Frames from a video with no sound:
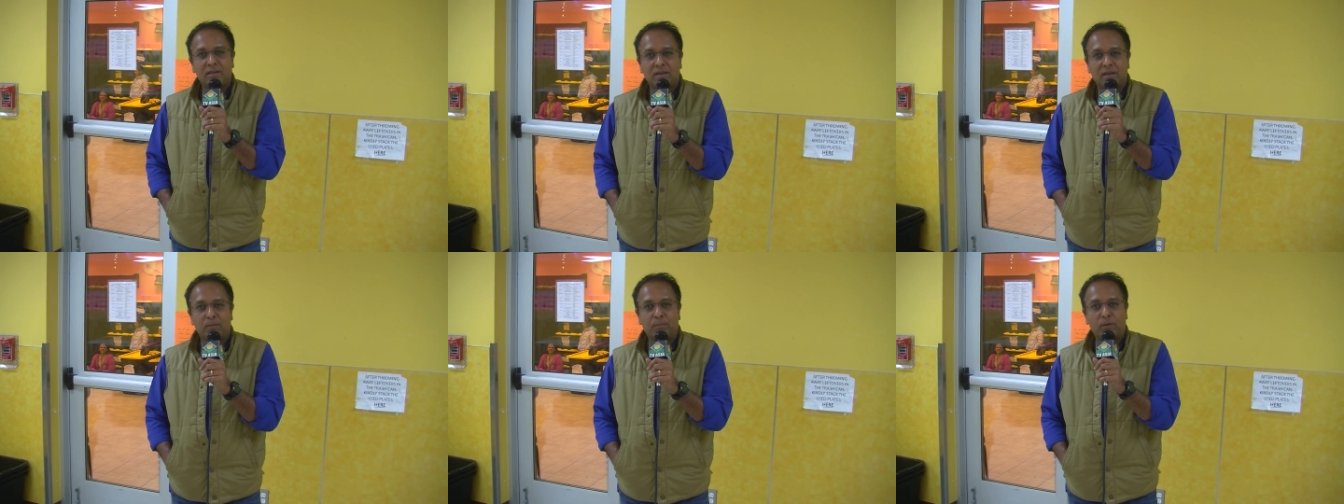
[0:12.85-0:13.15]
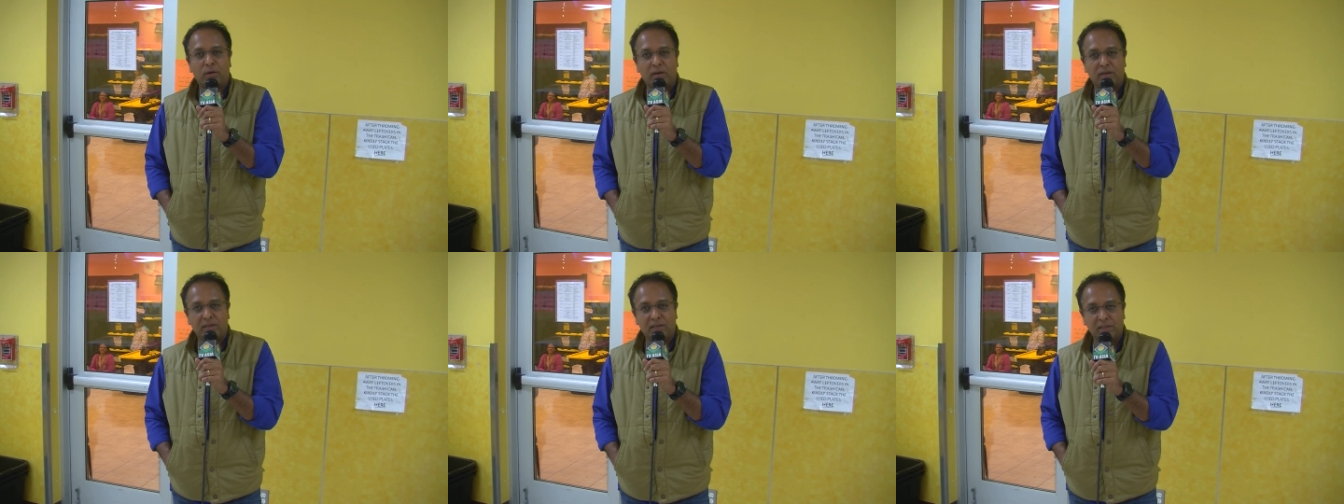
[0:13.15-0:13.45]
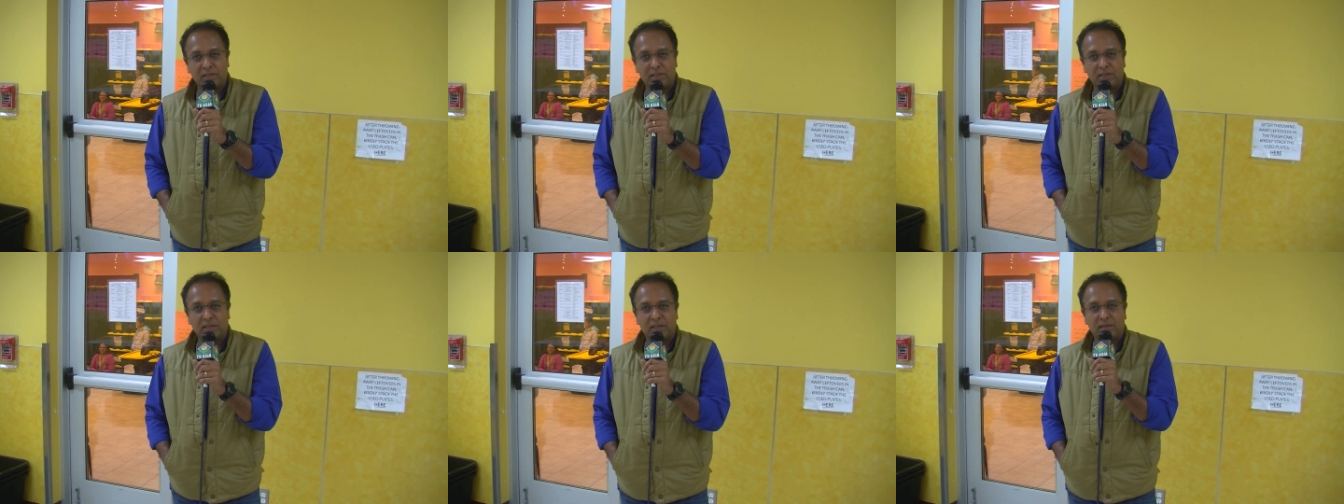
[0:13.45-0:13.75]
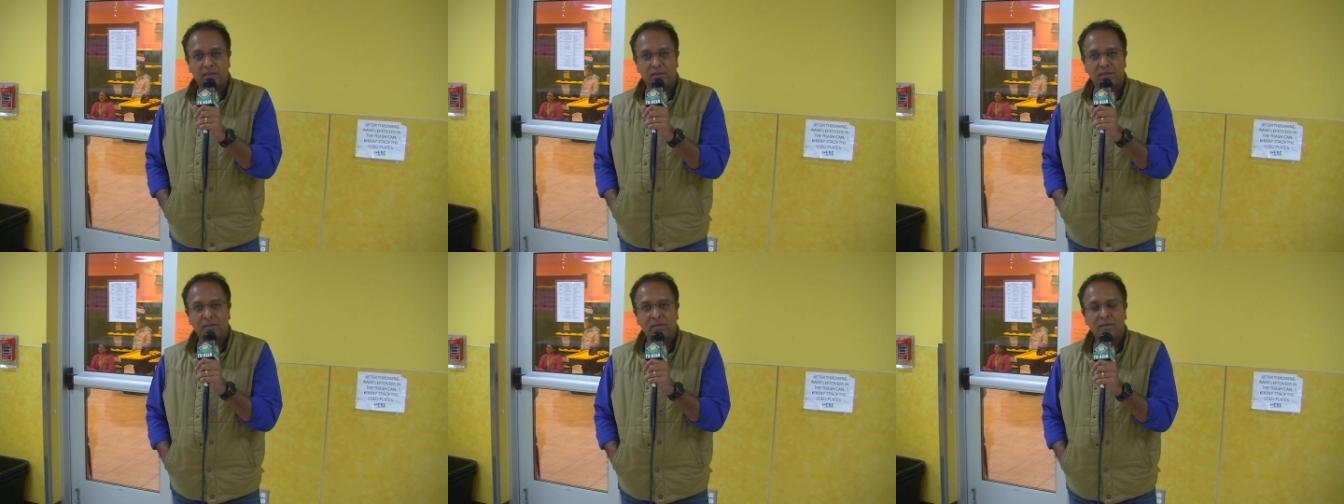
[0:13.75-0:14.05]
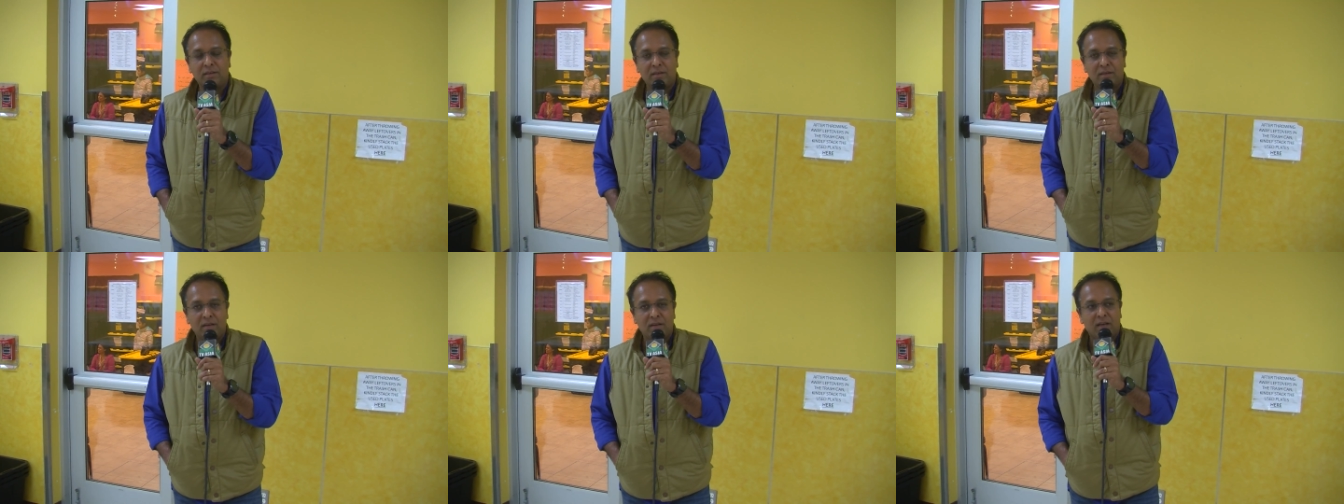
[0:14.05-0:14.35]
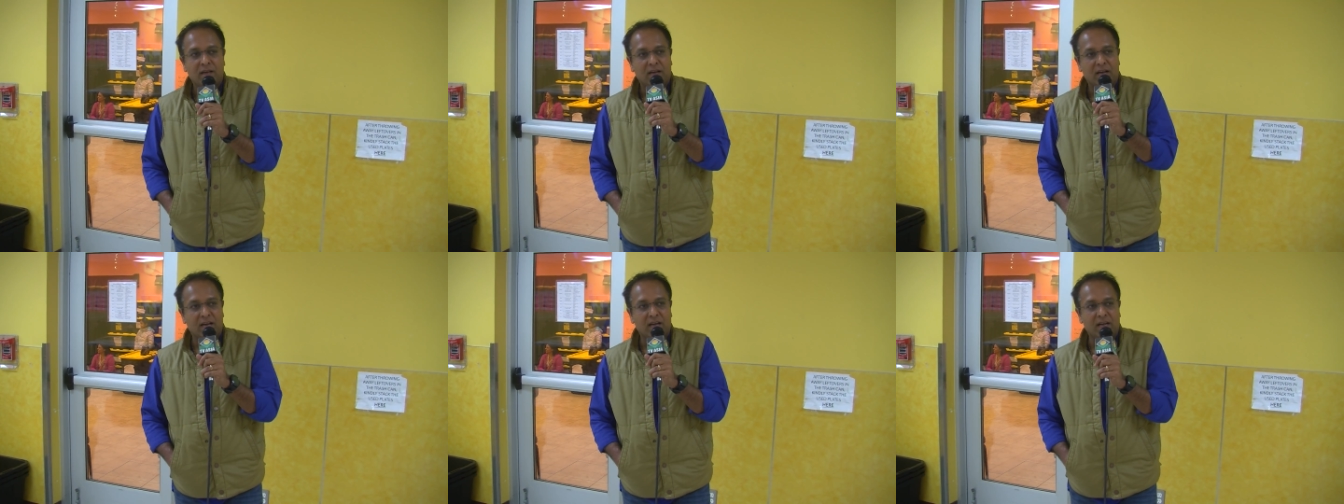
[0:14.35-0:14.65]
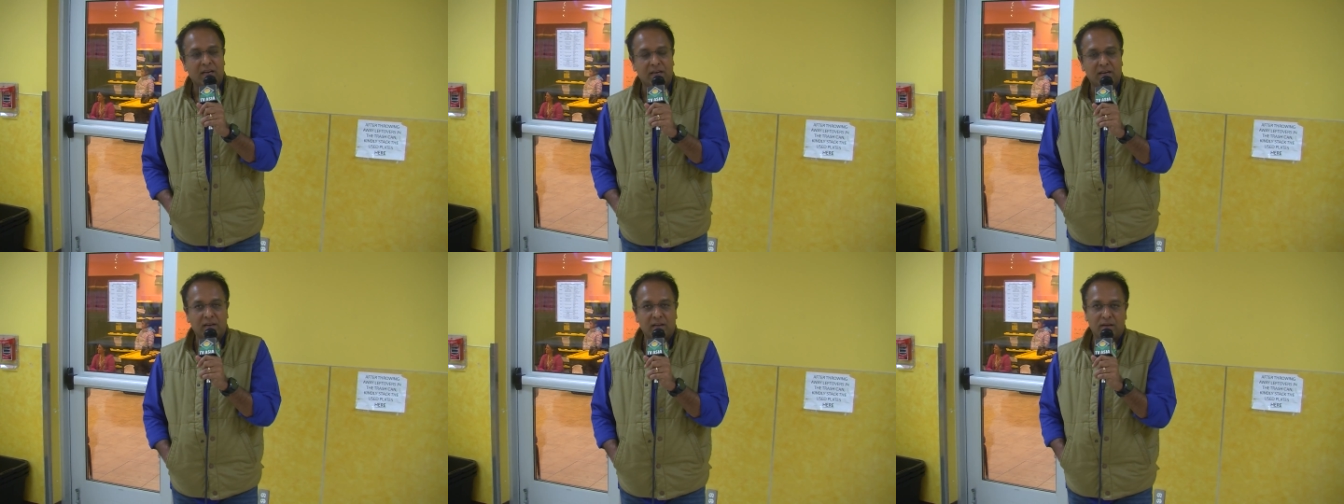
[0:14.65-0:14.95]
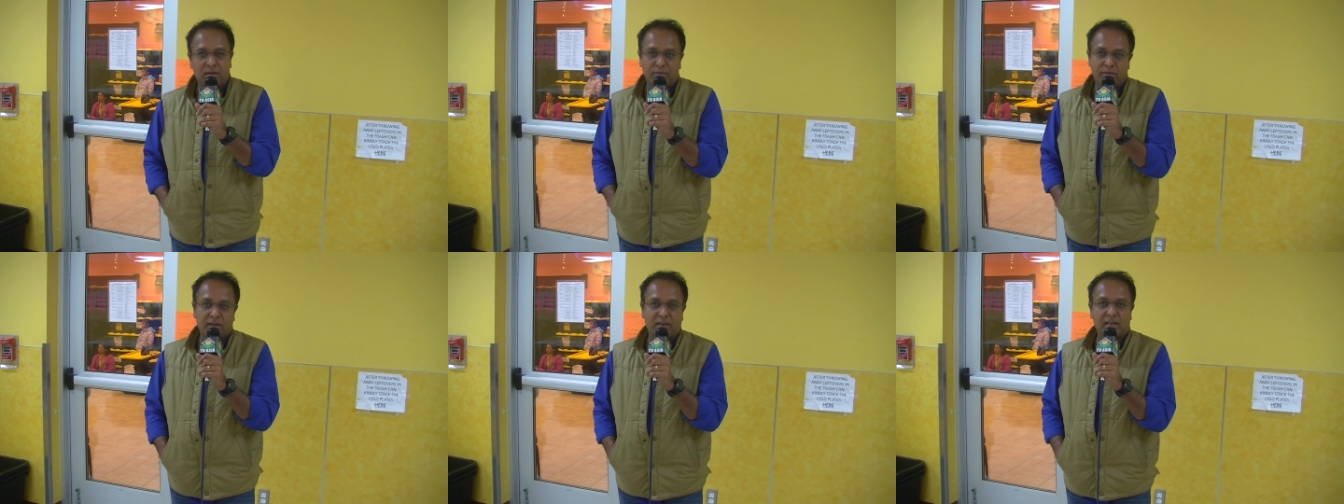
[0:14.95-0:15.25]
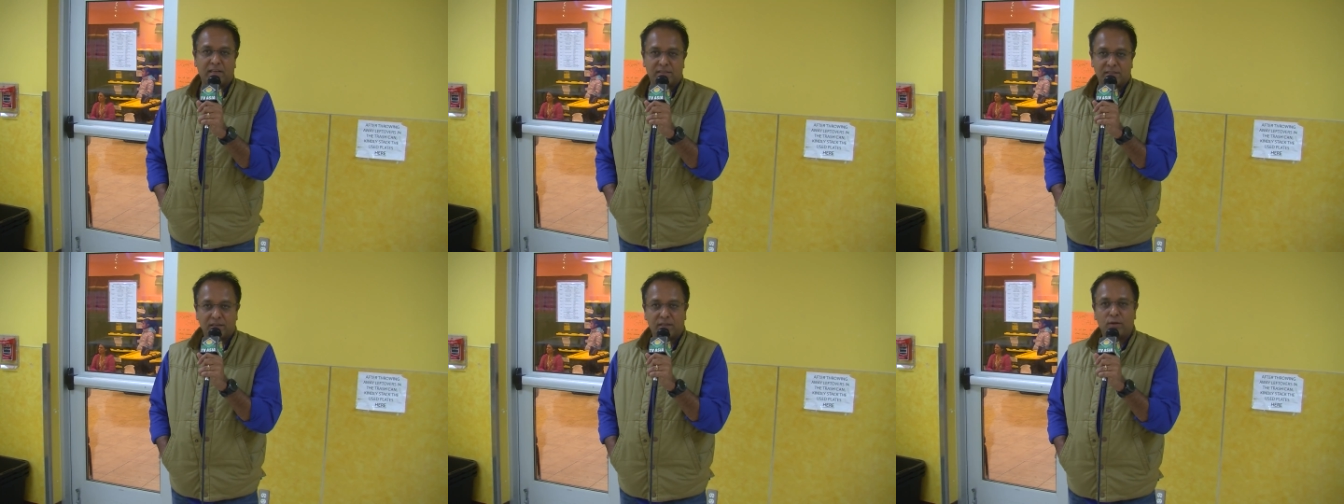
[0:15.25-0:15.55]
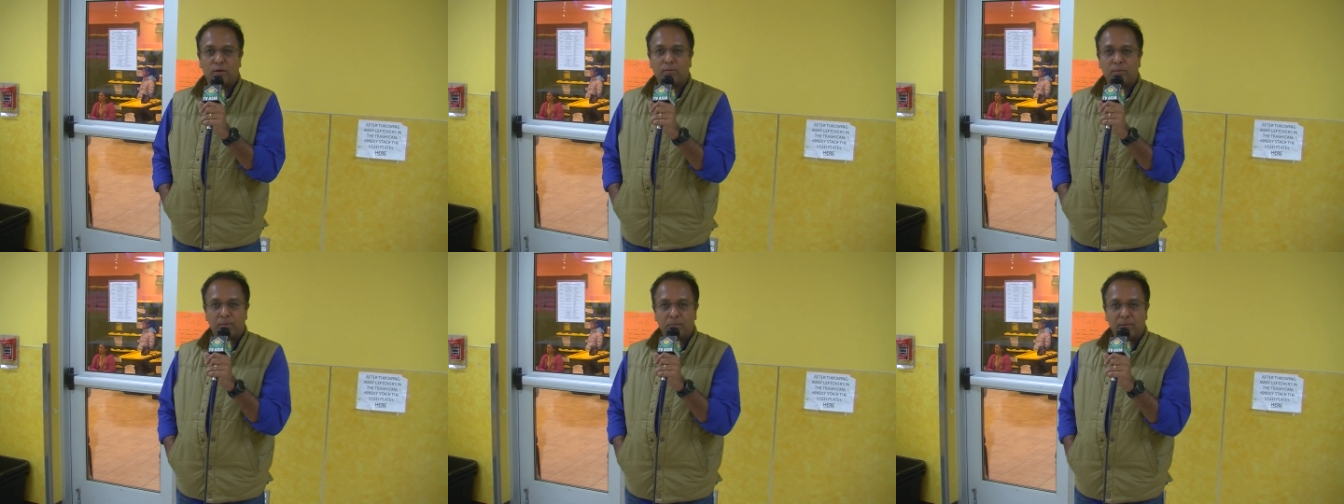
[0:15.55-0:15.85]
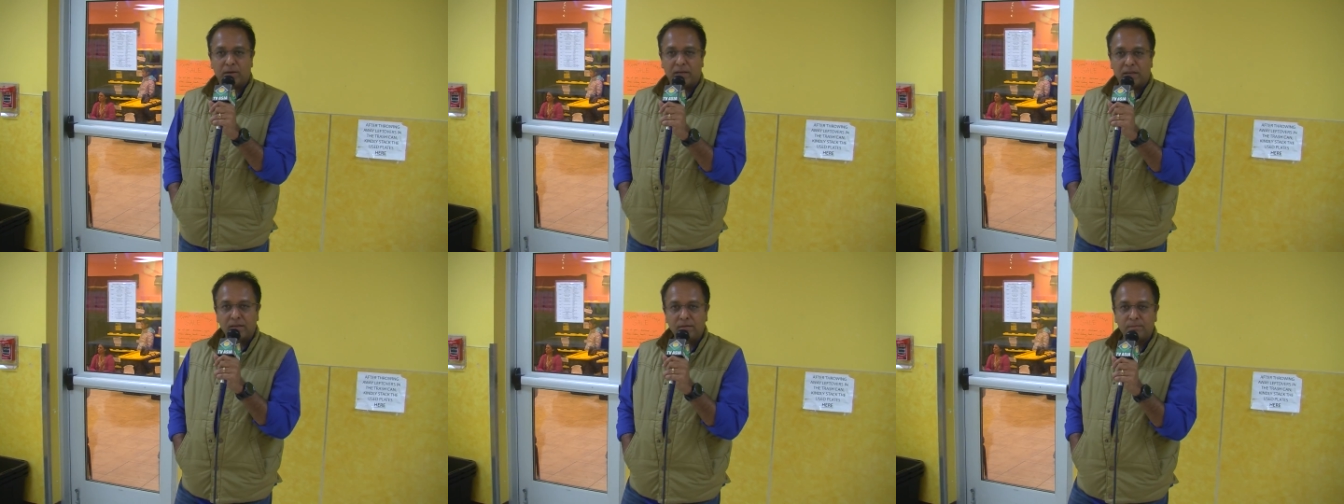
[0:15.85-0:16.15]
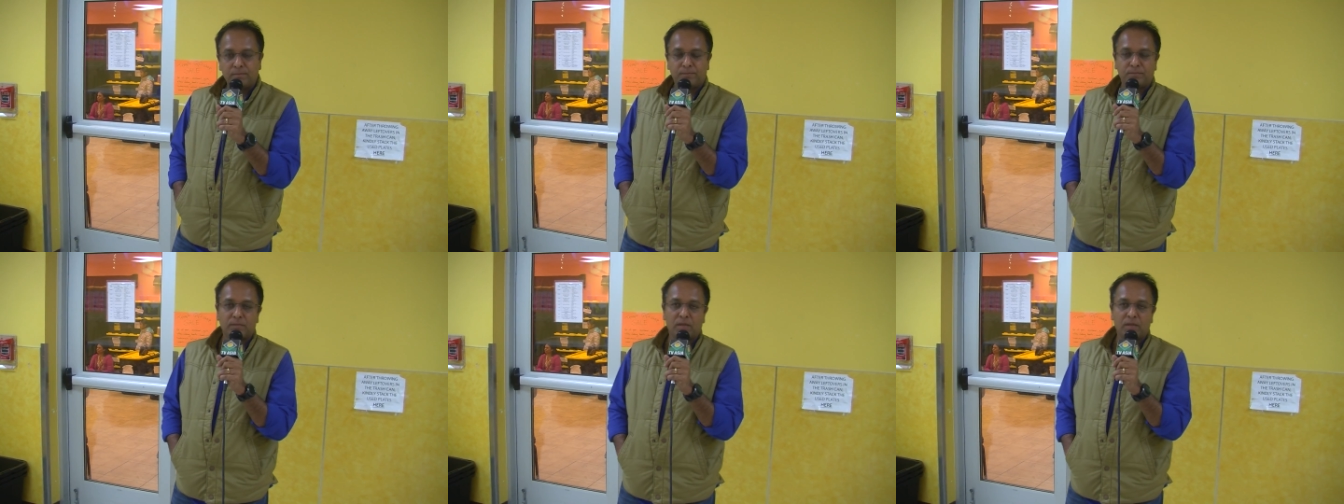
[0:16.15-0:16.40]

a politician, and a fantastic human being.